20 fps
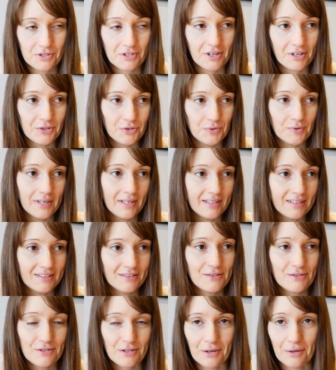started drilling,
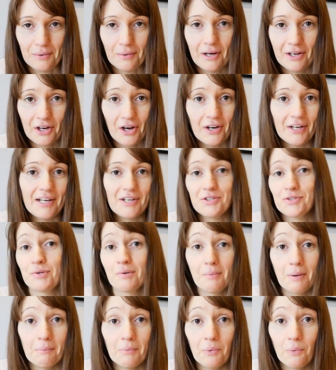so I can't actually
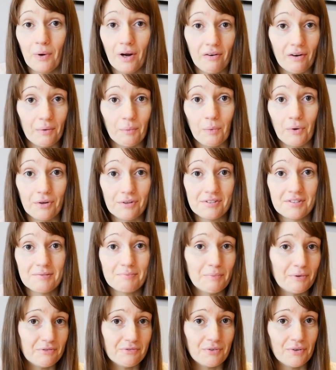remember where I was
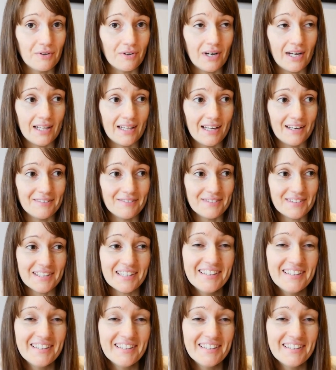before I left.